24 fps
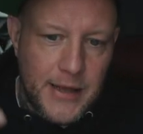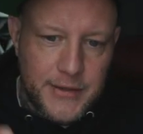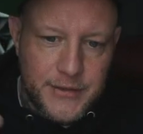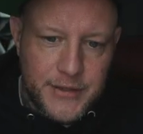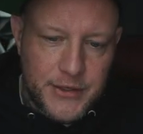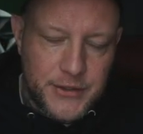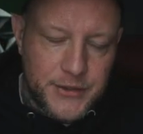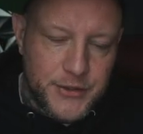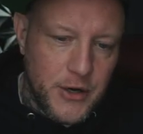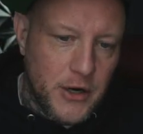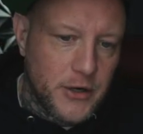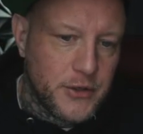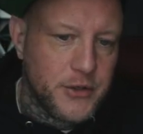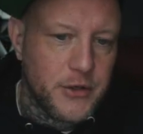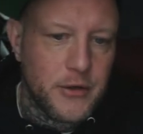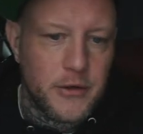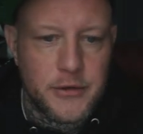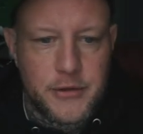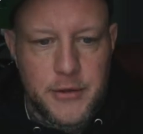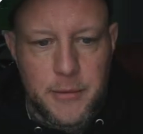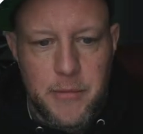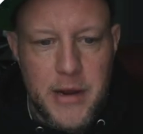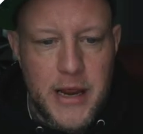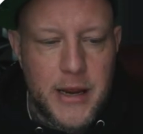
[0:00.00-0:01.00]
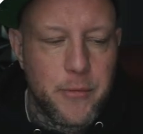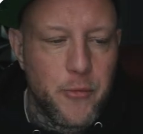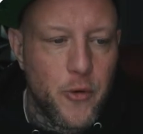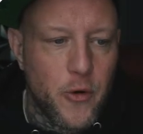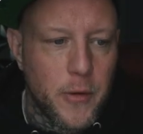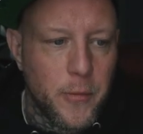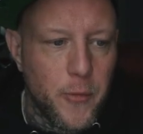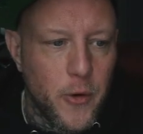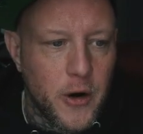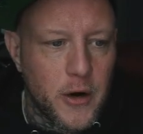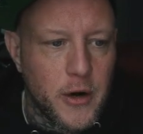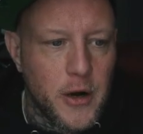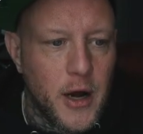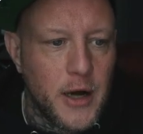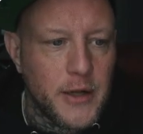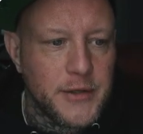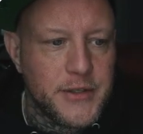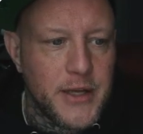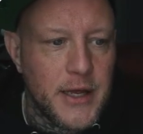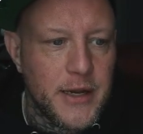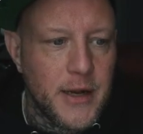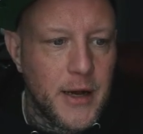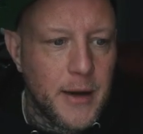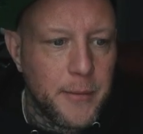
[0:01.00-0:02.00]
start to make more and more
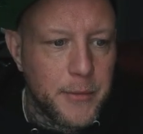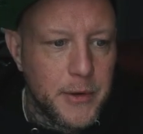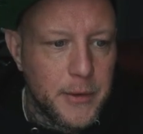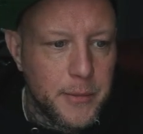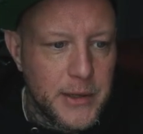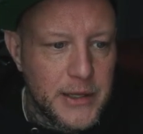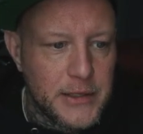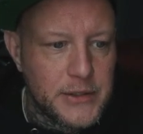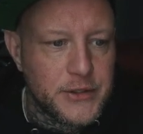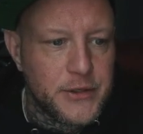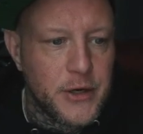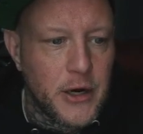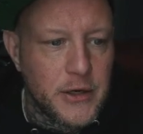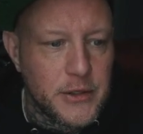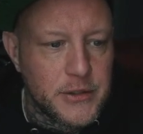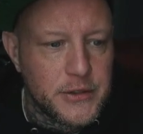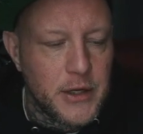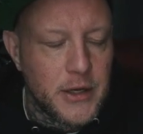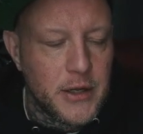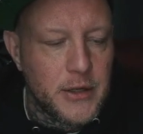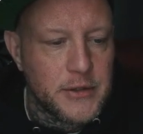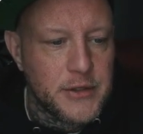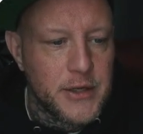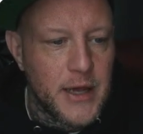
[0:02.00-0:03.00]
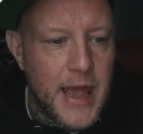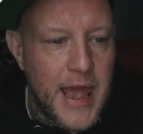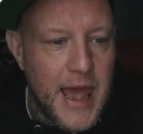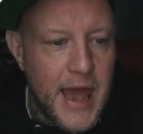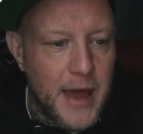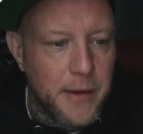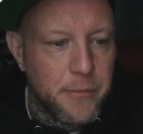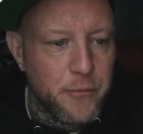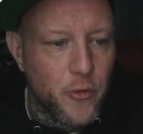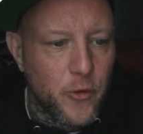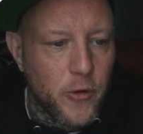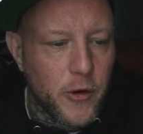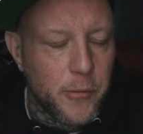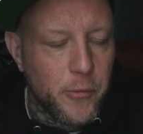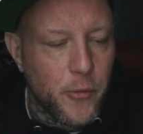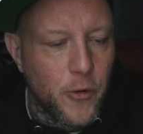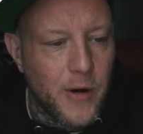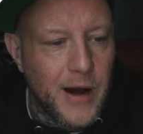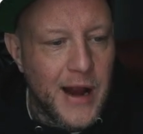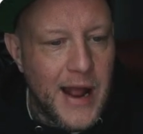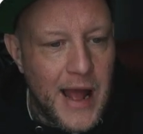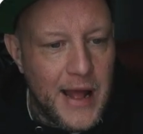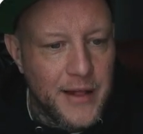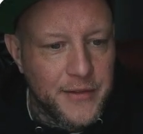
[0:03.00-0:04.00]
content, I'm going to start to add more and more
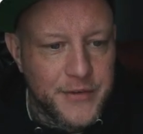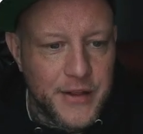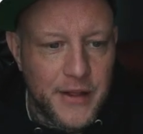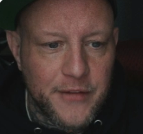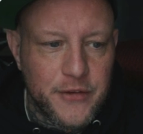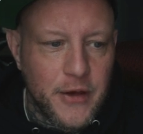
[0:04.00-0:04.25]
ad sets.